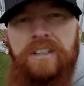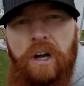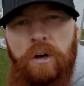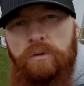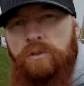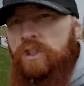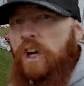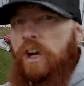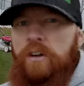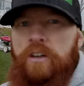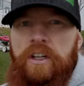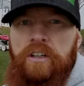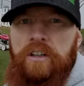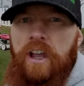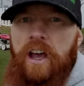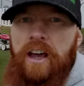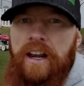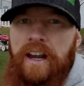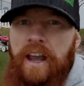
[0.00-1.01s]
don't choke your
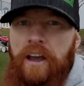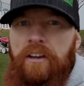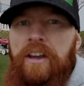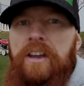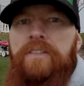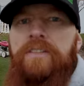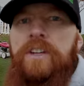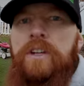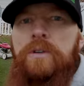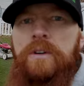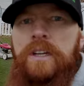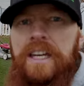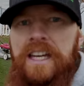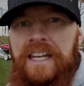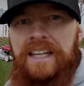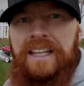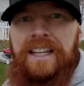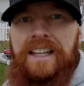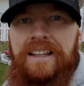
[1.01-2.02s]
lawn out. If you
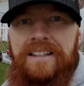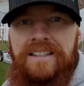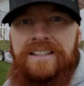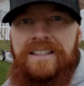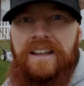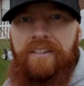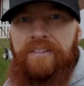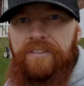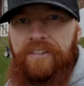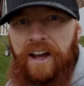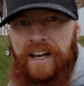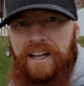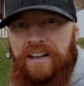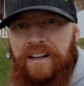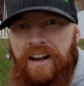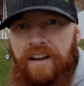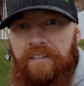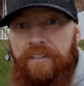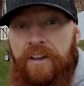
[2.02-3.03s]
can't get this stuff fine
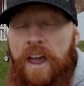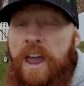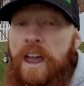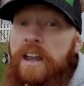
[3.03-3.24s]
enough,